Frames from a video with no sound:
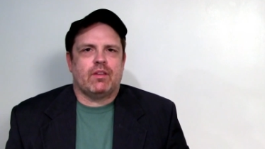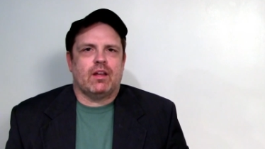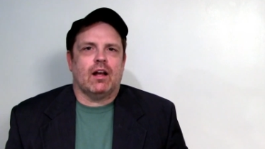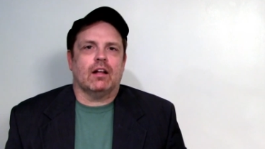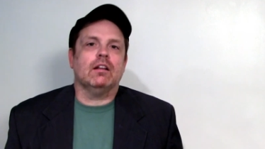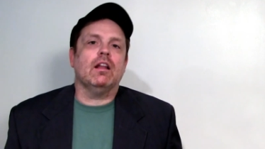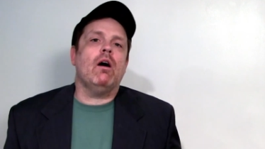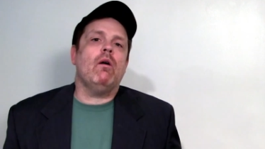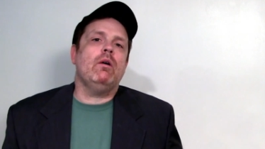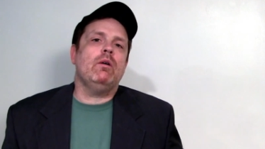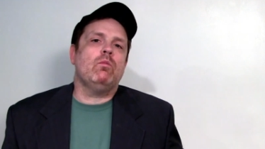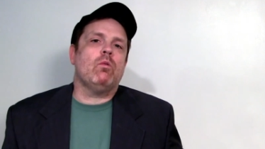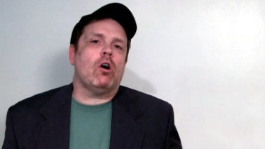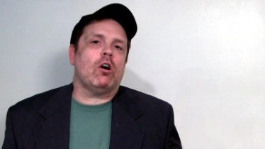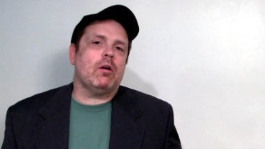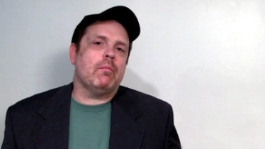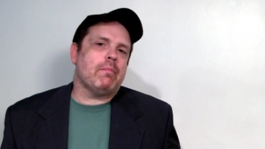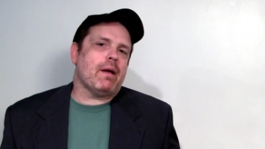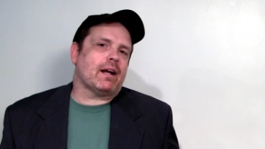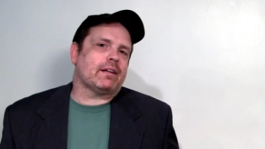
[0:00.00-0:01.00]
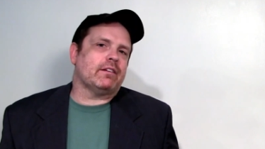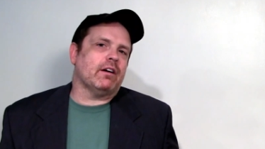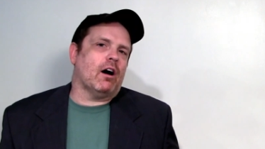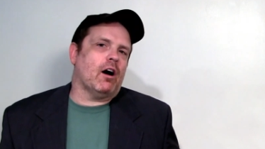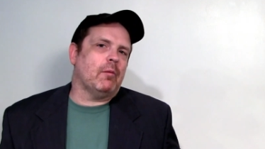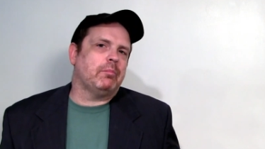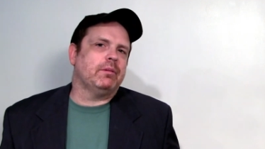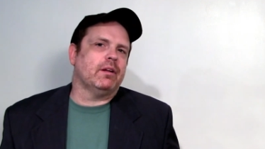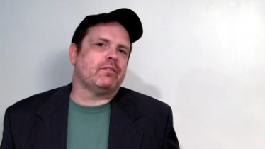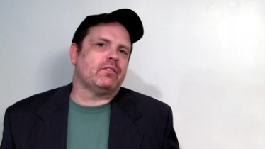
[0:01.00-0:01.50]
Hello and welcome back to
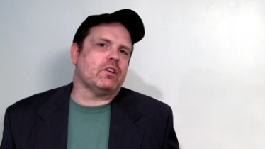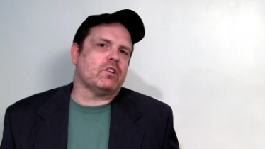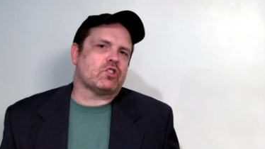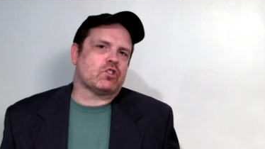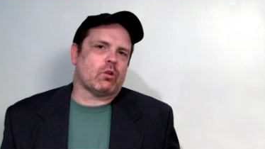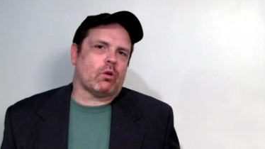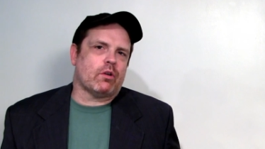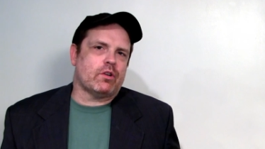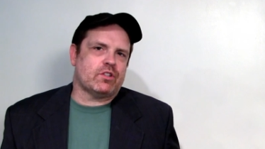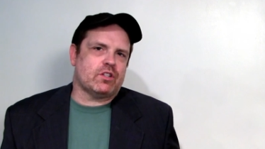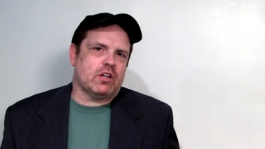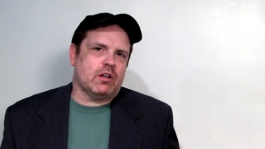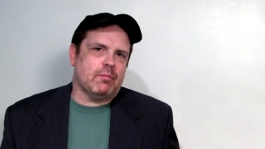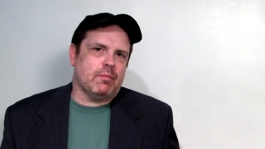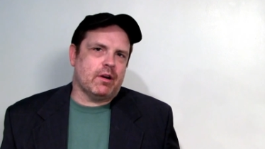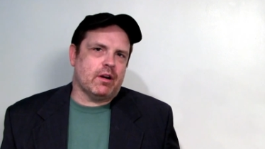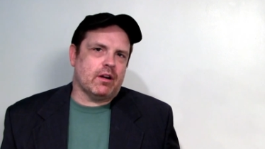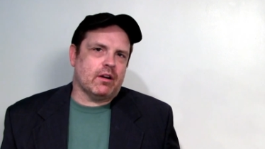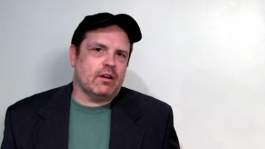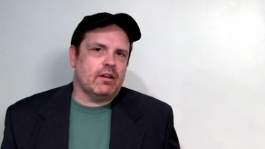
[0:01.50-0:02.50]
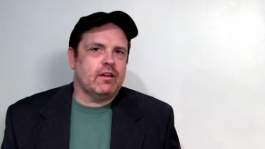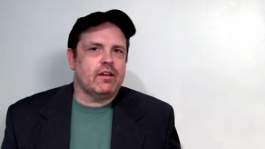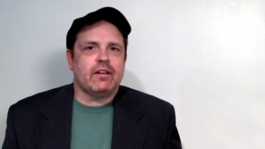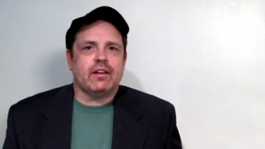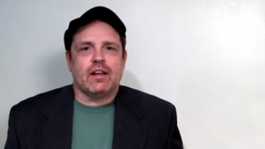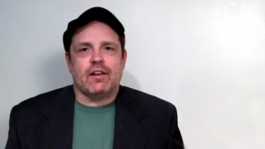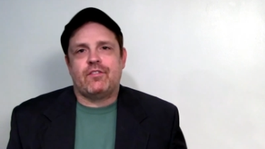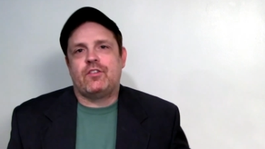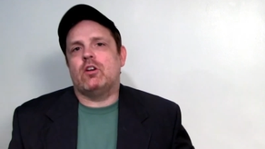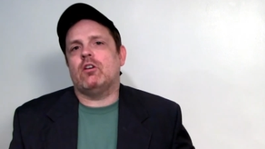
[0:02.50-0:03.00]
Uplifting Stories in a Minute.
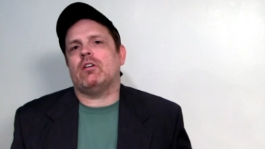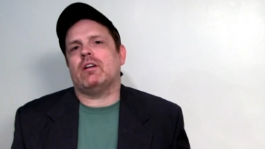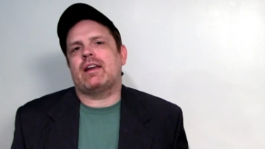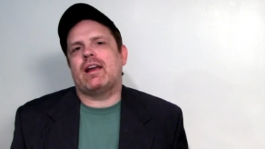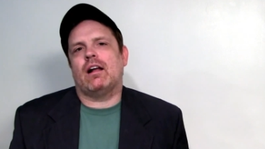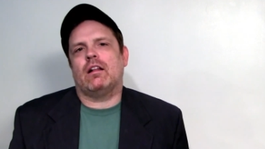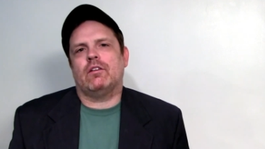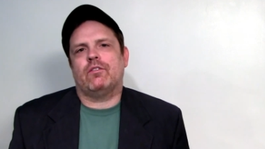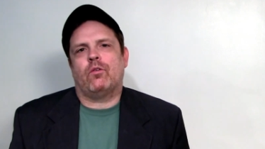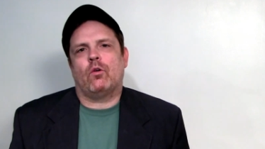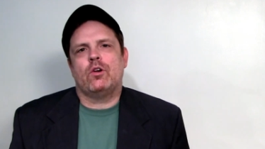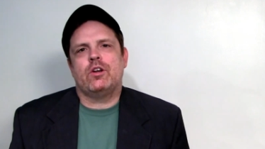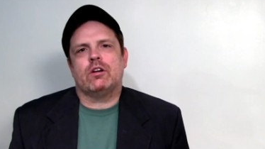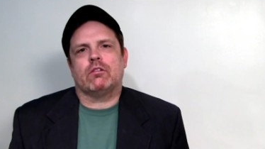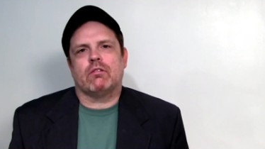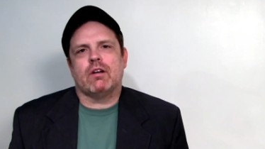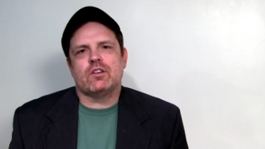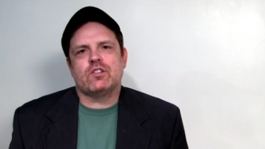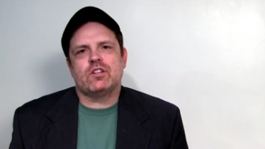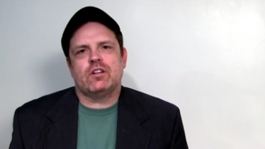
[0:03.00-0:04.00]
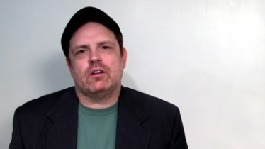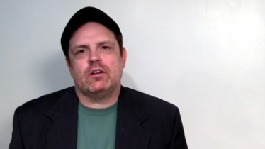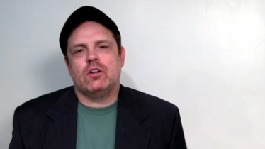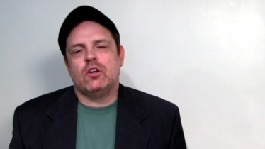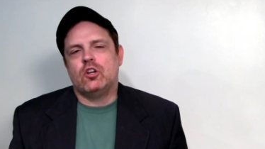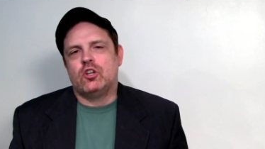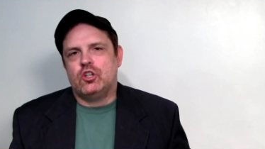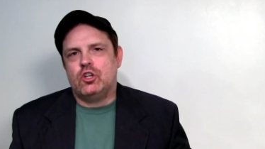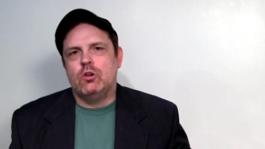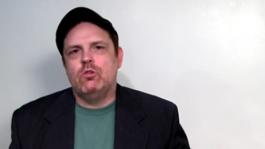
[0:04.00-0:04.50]
If you're a California resident,
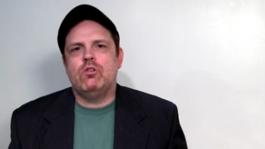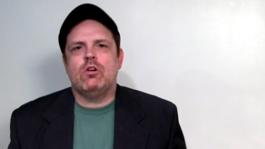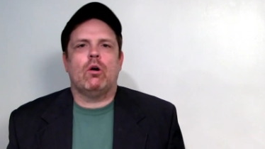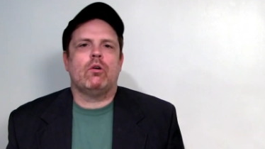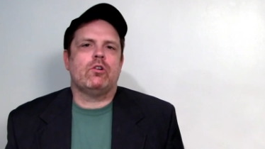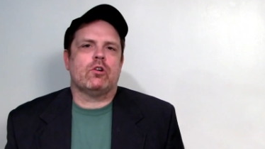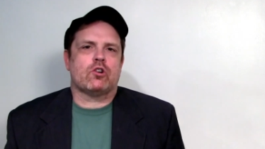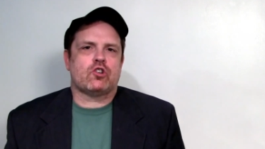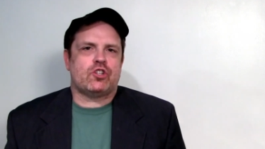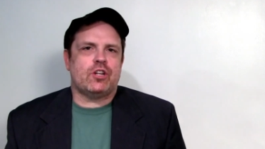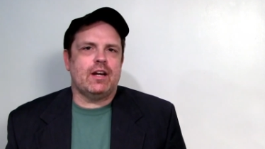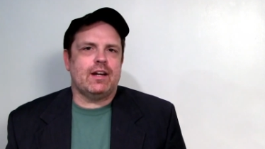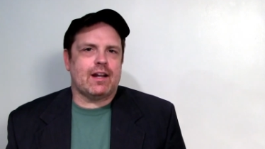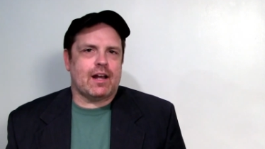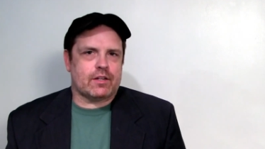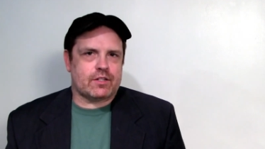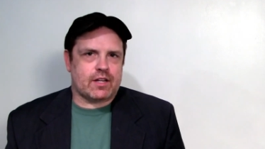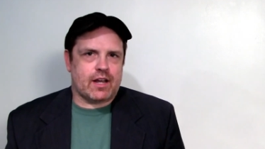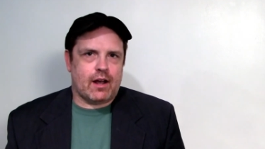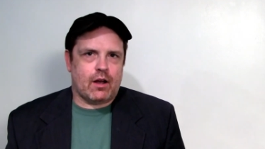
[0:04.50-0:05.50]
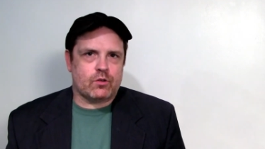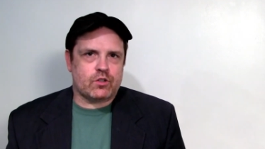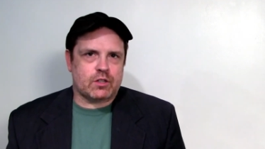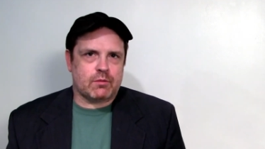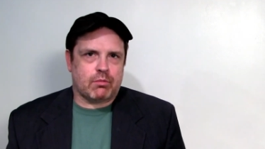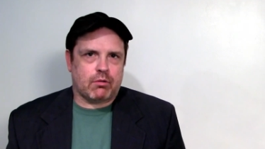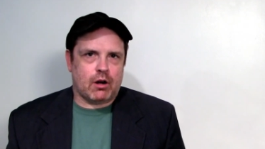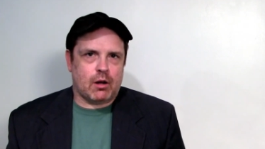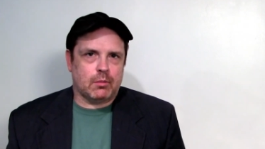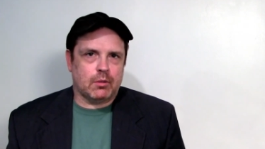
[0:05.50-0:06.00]
you know your state has a
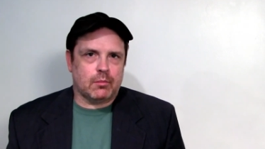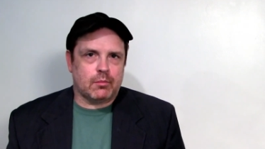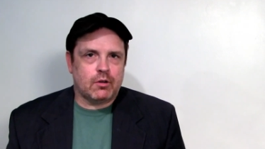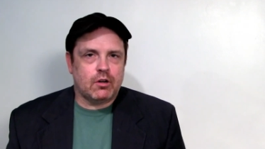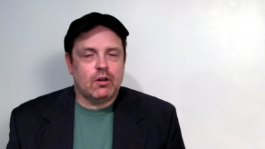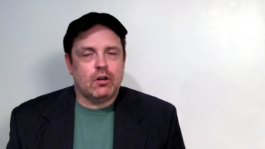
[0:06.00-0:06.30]
housing problem.